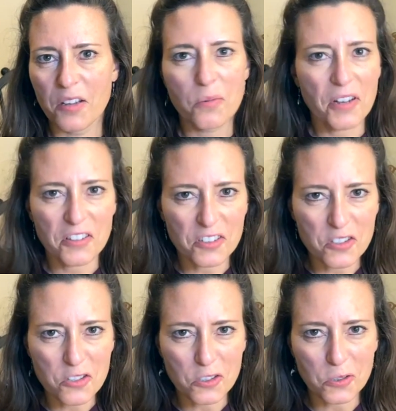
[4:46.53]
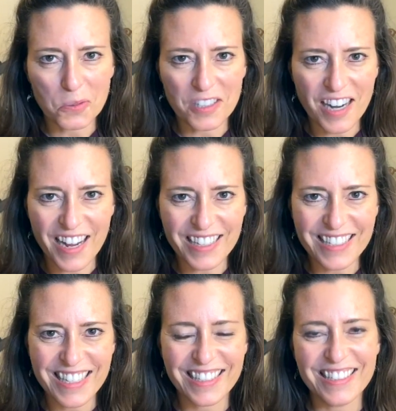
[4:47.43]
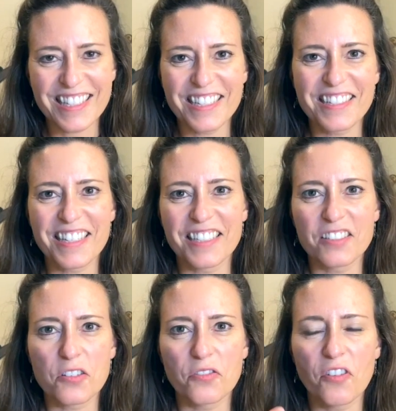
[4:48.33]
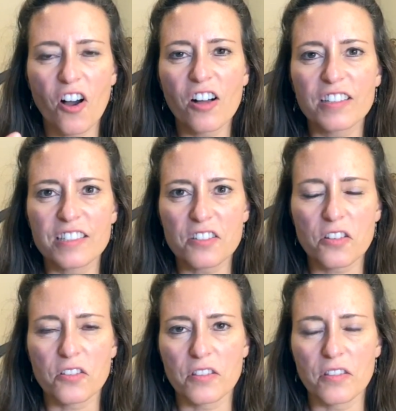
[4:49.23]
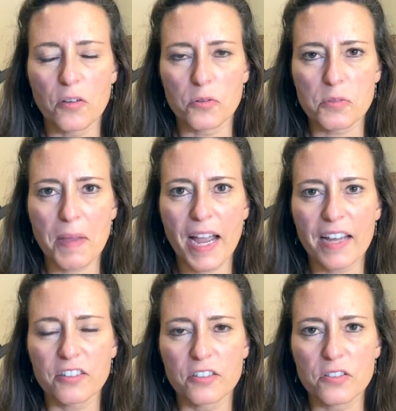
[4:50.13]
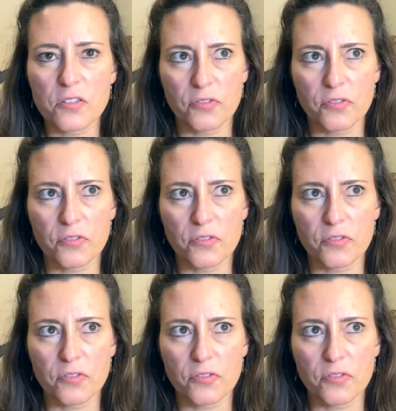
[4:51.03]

Whether it's true or not, it's easy to fall into those patterns.